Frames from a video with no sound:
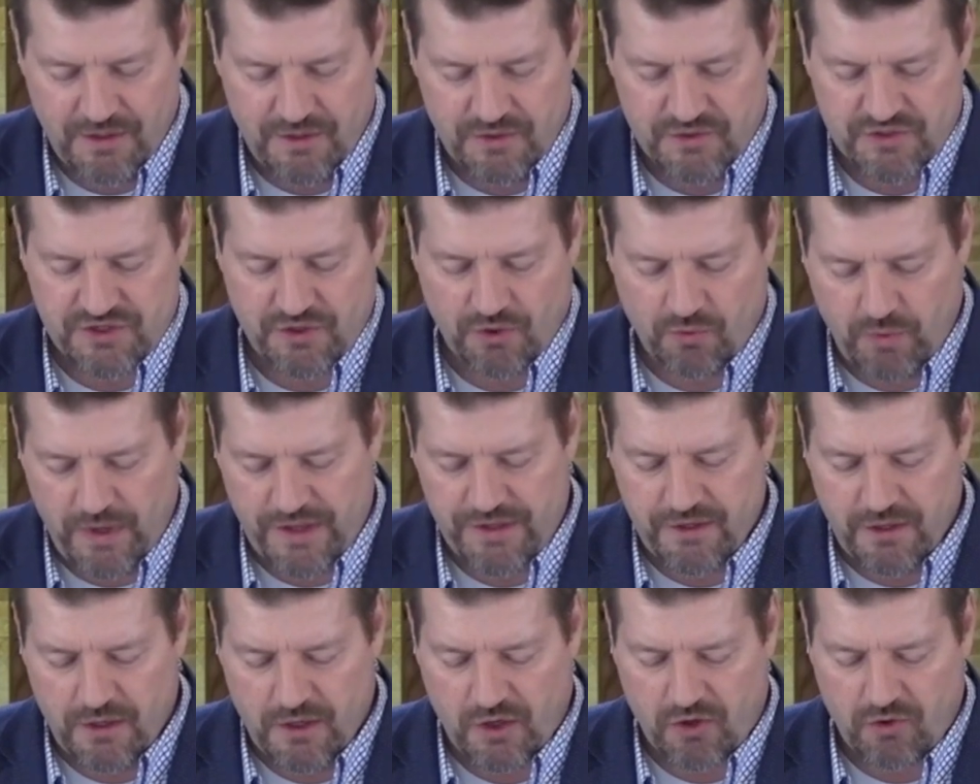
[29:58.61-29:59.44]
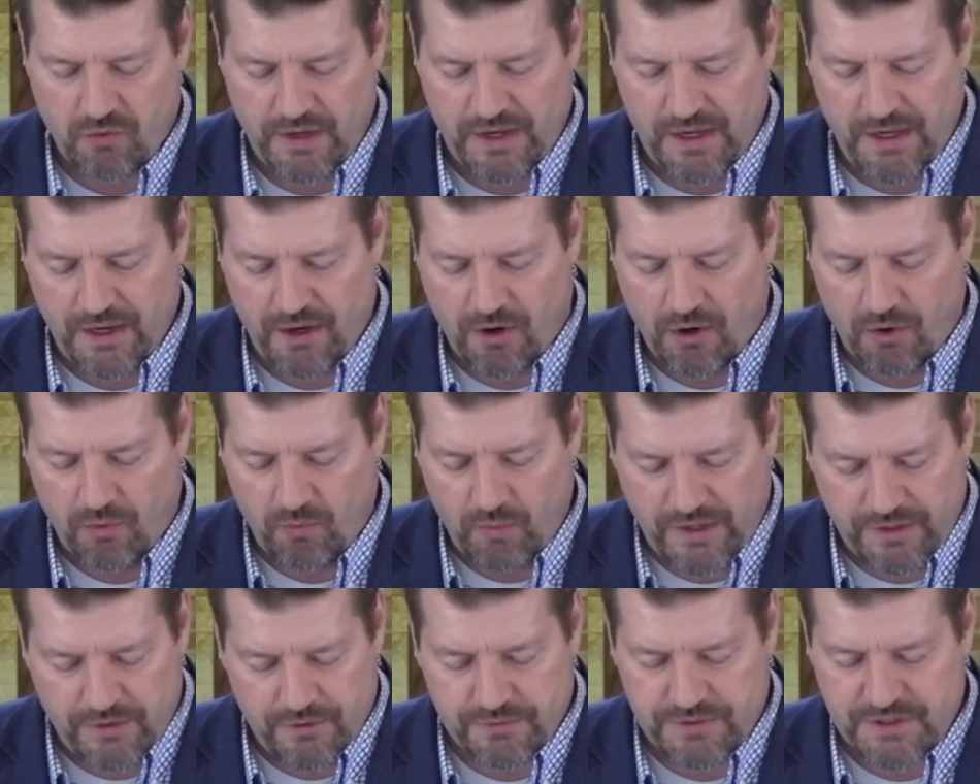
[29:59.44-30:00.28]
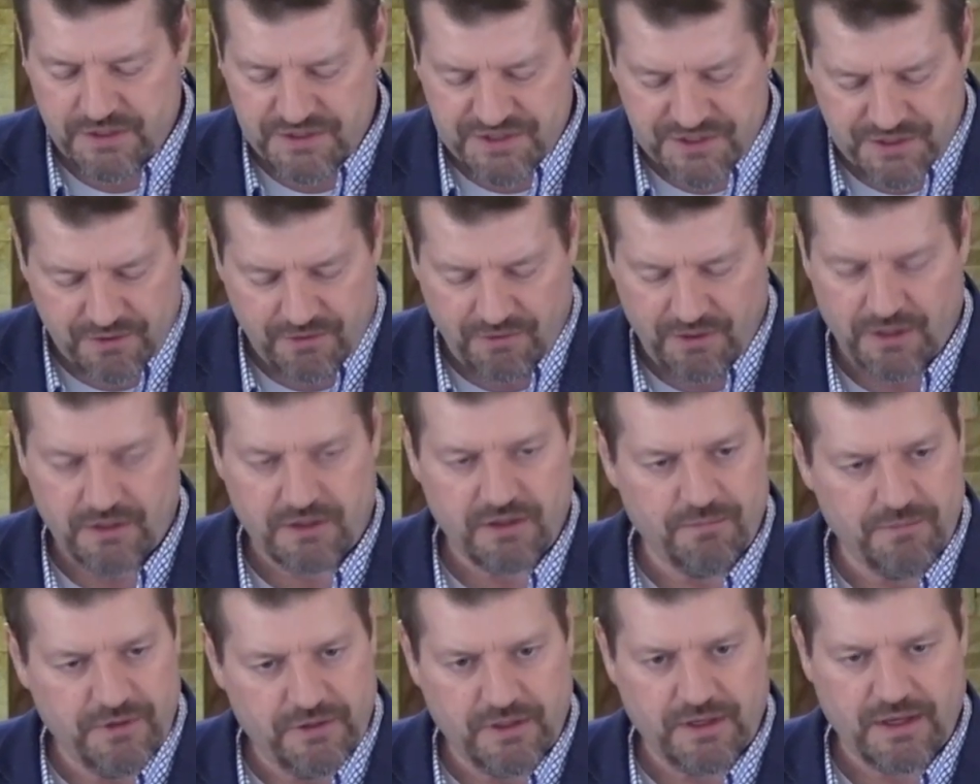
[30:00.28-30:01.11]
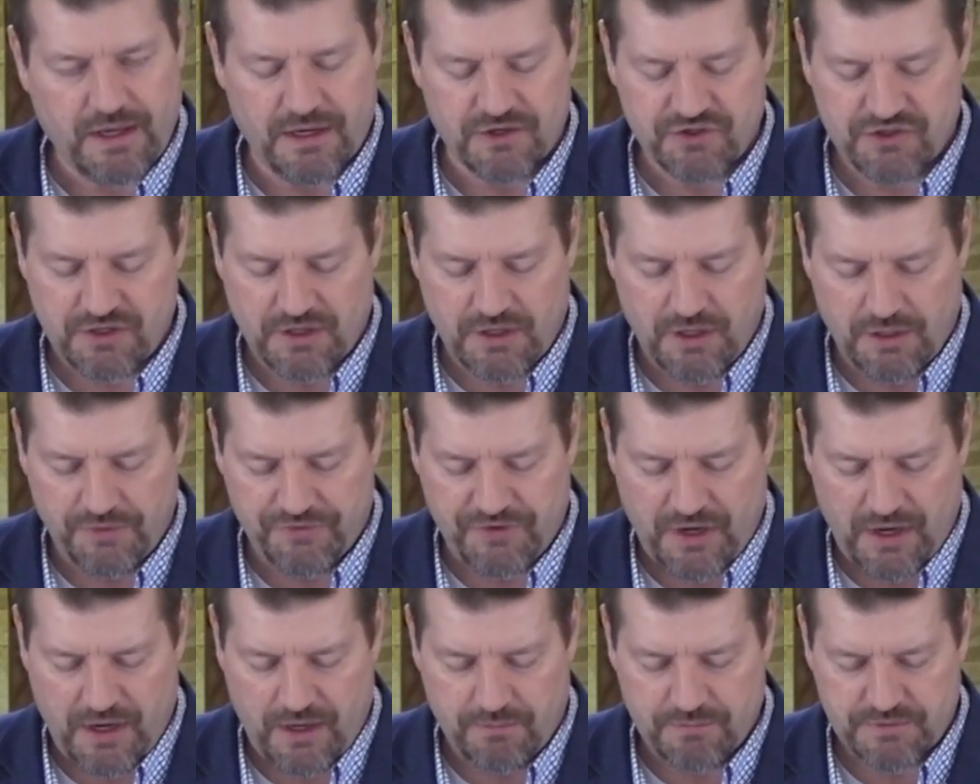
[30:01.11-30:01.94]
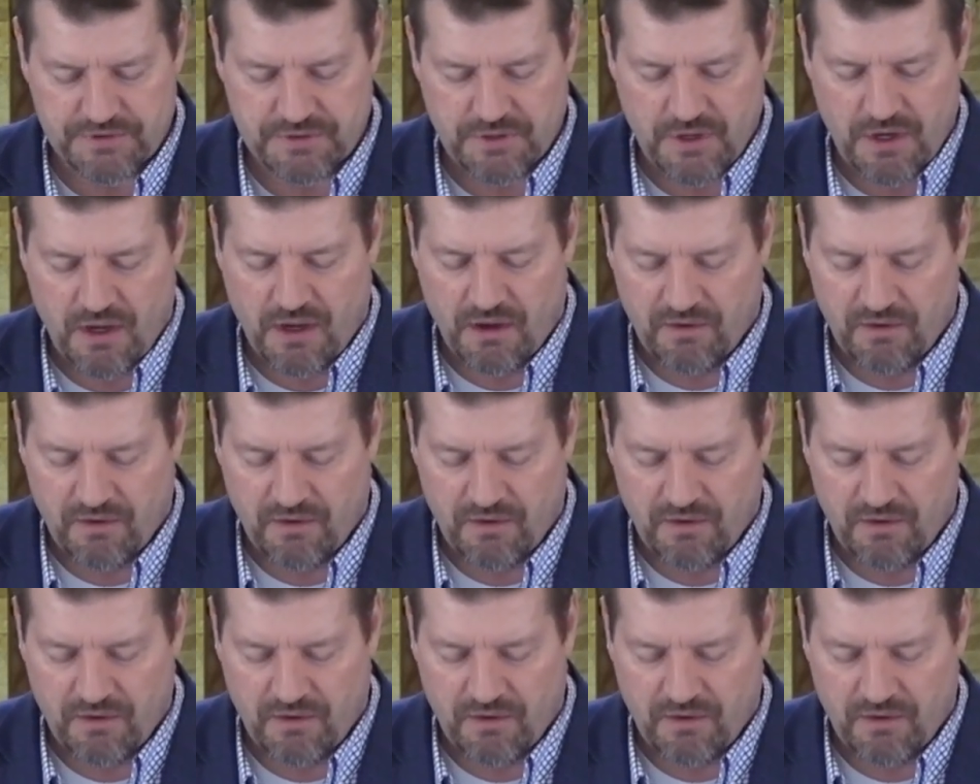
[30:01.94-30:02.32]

So, when you agree or when you disagree, communication at all times.